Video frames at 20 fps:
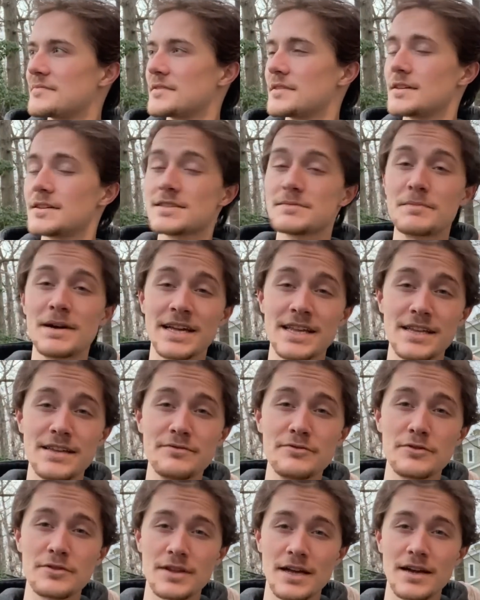It's my
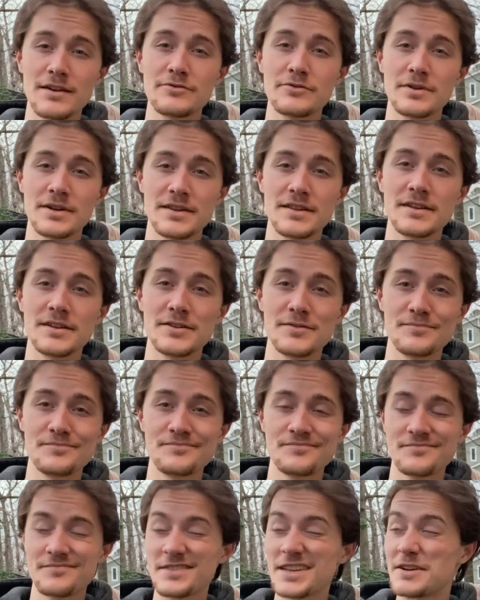evil laugh right there.
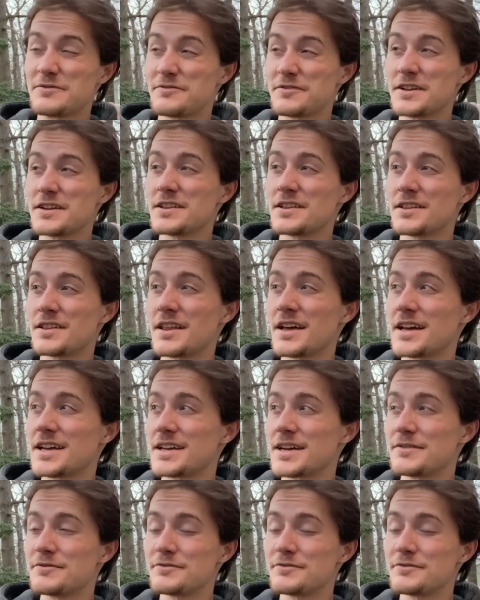I'm feeling like